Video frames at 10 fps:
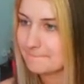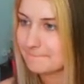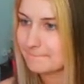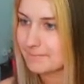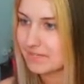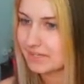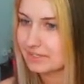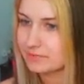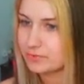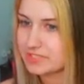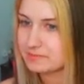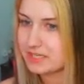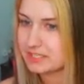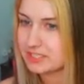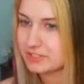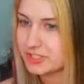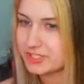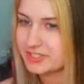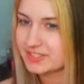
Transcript: I kind of wasn't paying attention.